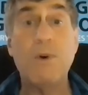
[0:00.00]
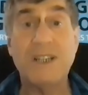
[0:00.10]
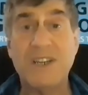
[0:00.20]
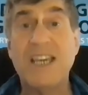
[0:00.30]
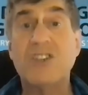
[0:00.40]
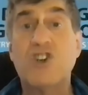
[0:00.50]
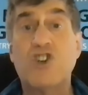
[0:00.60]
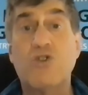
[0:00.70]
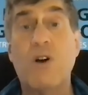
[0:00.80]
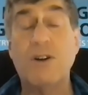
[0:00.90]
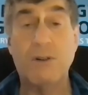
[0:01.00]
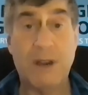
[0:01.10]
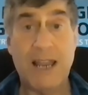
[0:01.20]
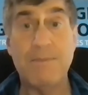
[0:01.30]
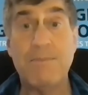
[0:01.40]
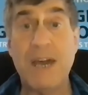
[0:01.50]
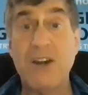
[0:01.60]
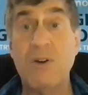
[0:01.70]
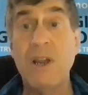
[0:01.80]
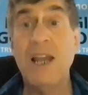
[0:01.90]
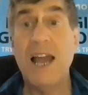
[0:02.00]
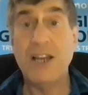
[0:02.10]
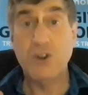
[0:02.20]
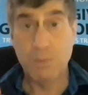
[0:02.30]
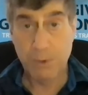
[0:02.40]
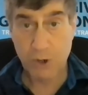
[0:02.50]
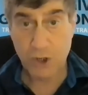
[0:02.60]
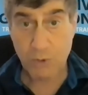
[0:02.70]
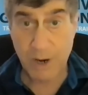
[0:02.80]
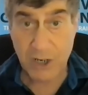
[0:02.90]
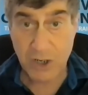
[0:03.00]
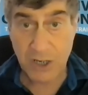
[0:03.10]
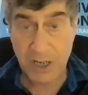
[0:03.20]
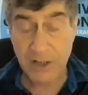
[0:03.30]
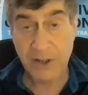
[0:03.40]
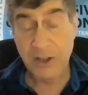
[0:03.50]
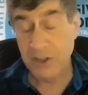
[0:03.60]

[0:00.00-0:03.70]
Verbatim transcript: point to get stronger and better at your persuasion kill,